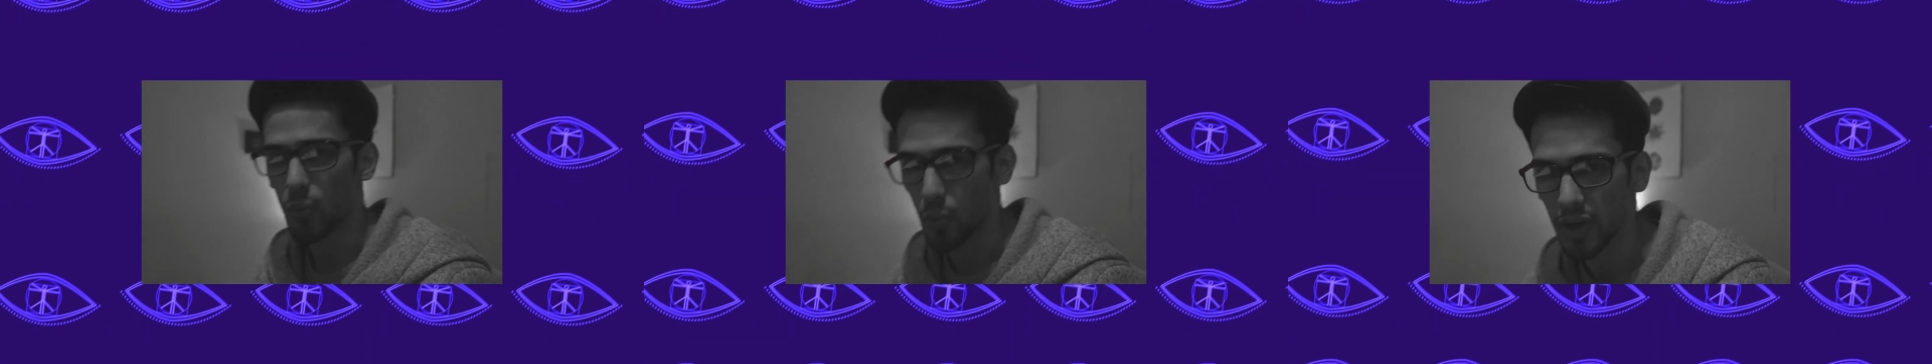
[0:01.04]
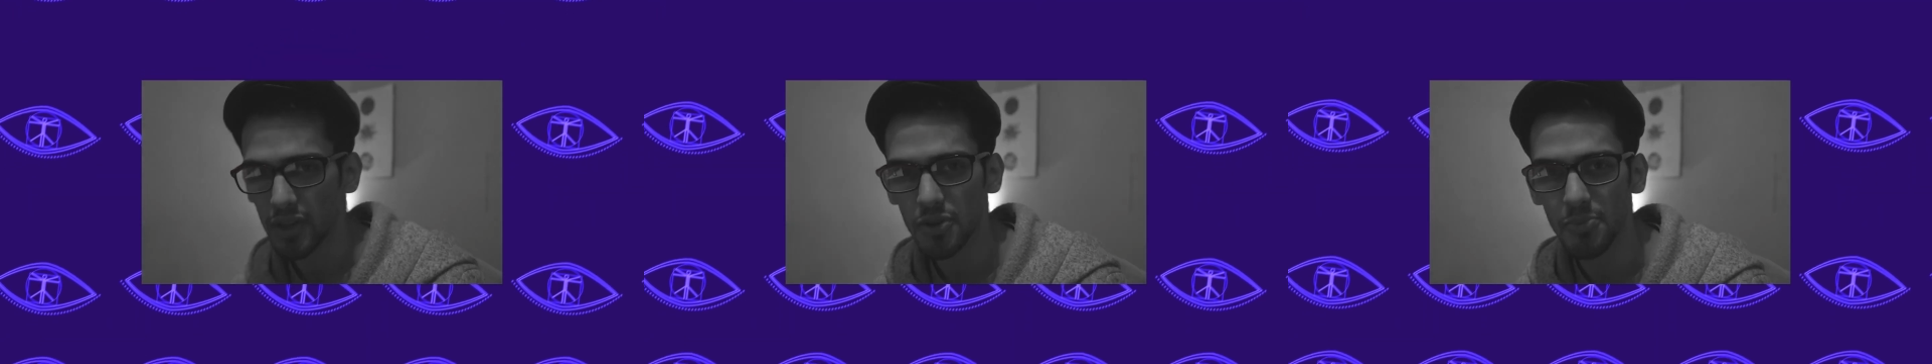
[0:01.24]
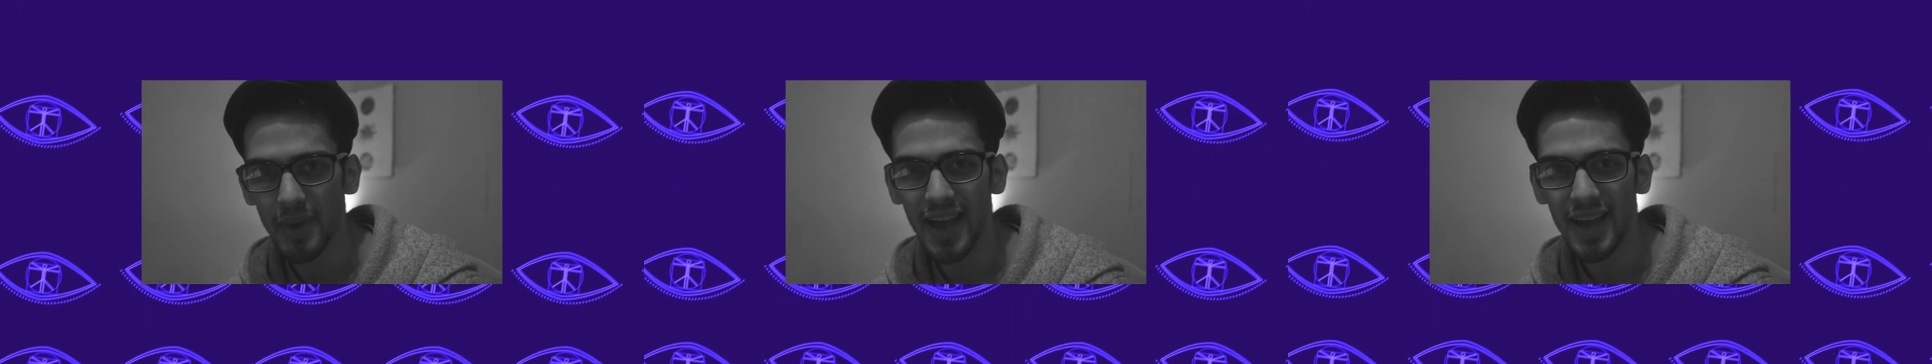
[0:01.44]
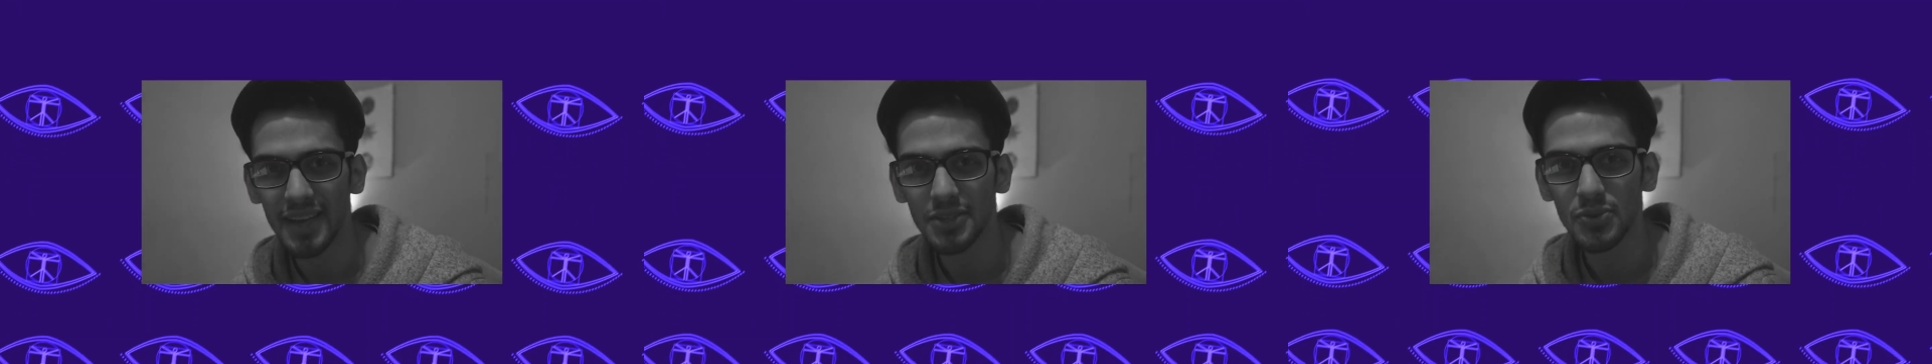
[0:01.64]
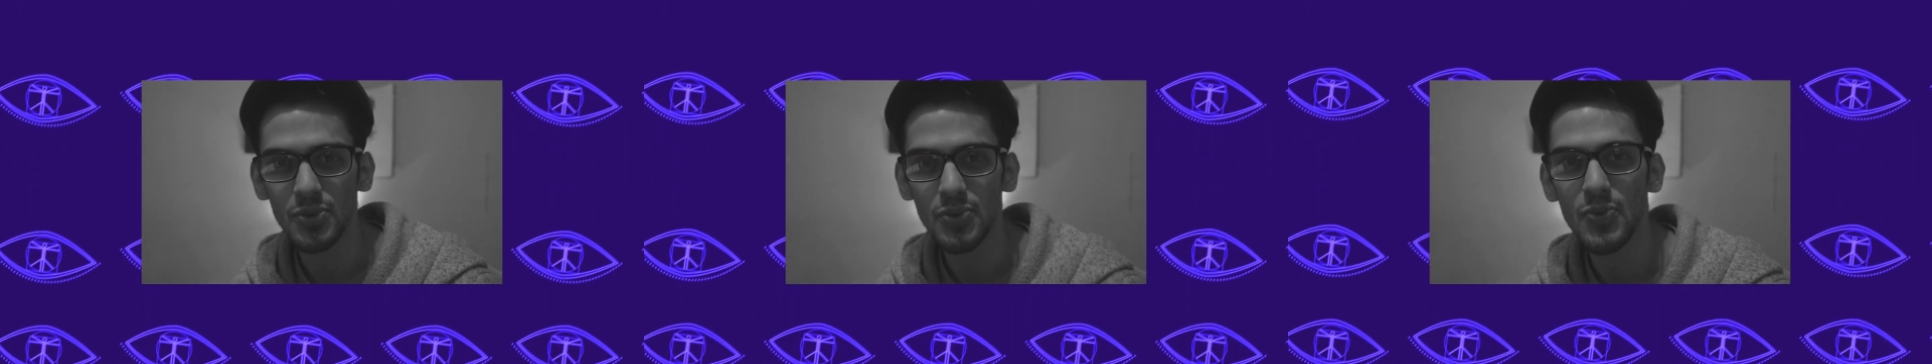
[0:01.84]
Welcome
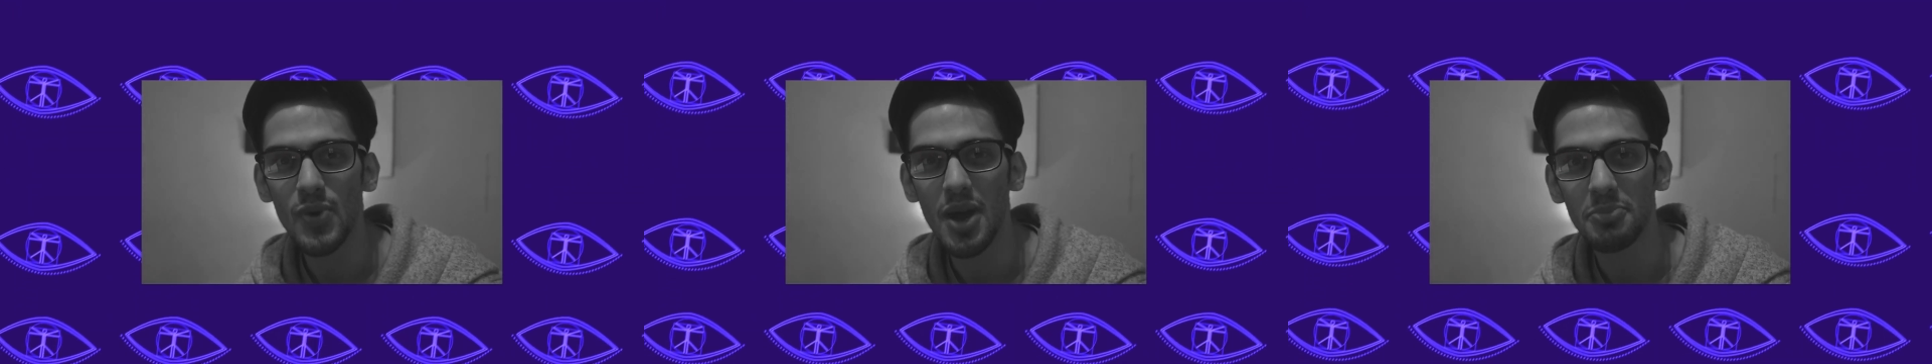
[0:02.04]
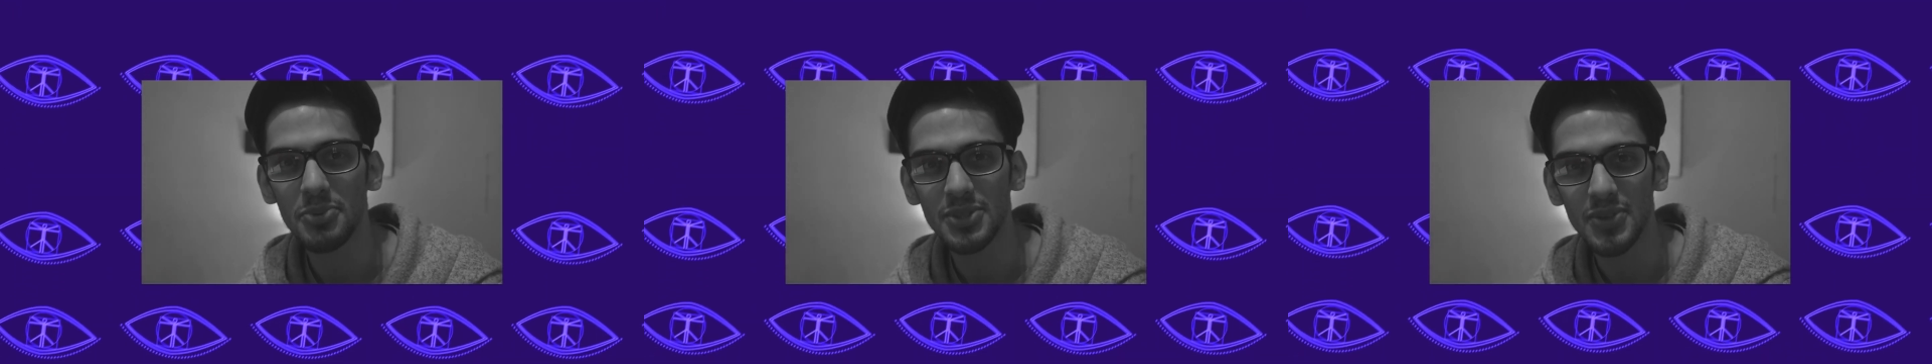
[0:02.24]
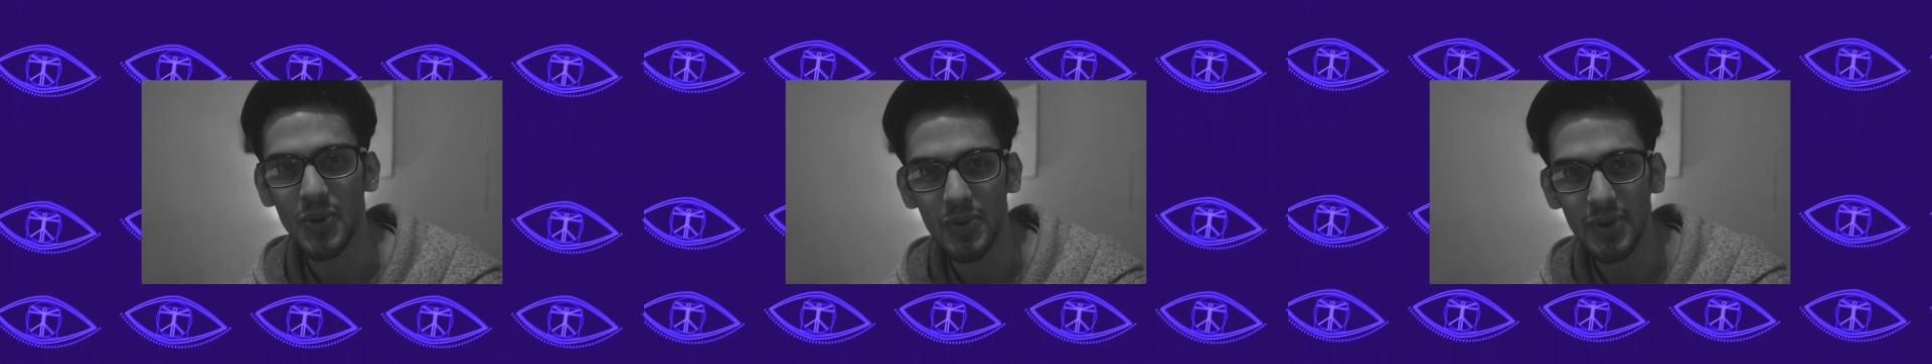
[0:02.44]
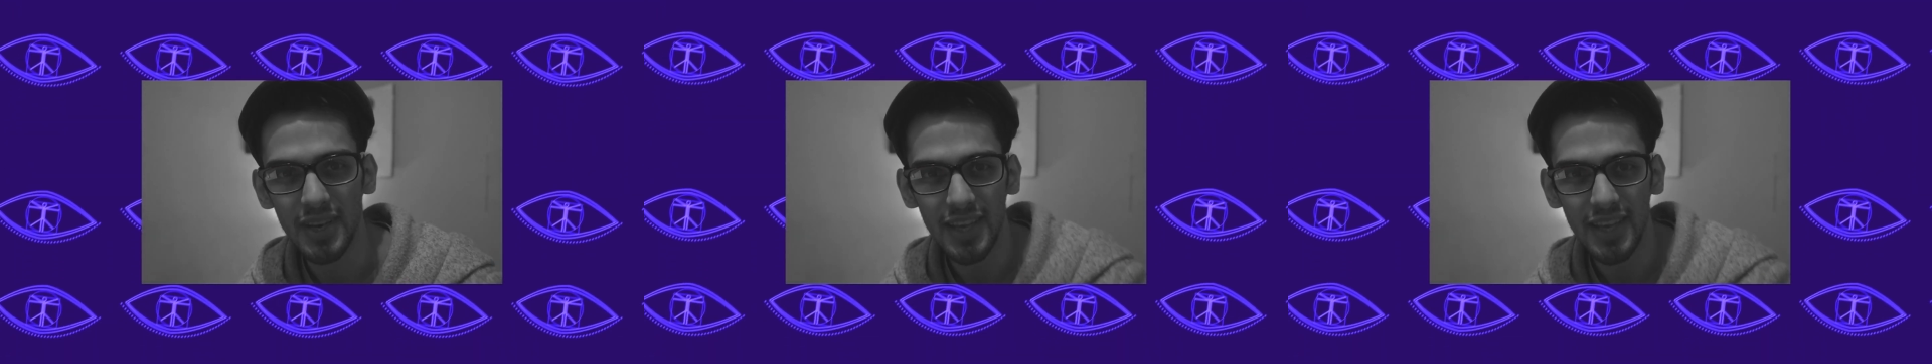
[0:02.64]
back to new episode